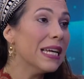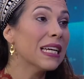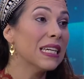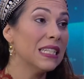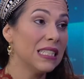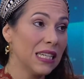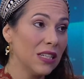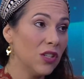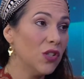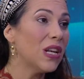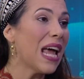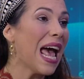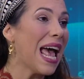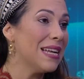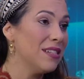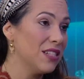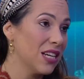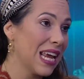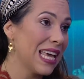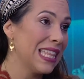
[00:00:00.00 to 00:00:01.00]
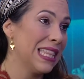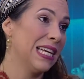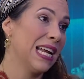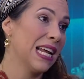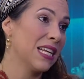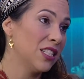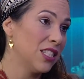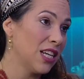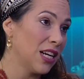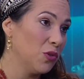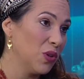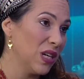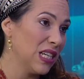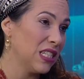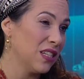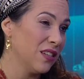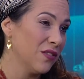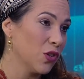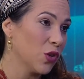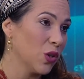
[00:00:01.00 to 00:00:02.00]
continue to educate the next
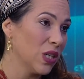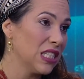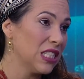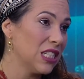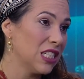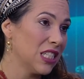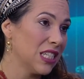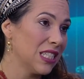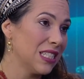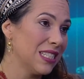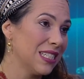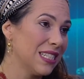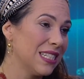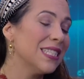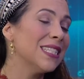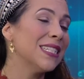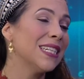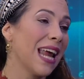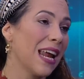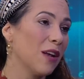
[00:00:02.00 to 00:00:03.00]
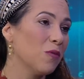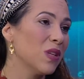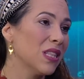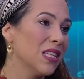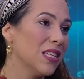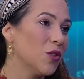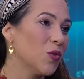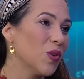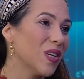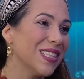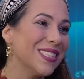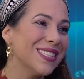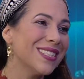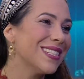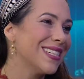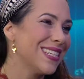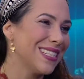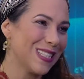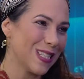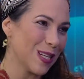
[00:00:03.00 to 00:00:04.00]
generation of Christians to stand with Israel
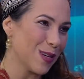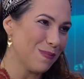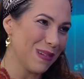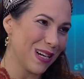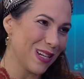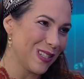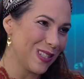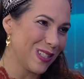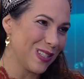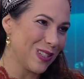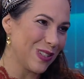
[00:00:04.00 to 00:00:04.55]
just as their parents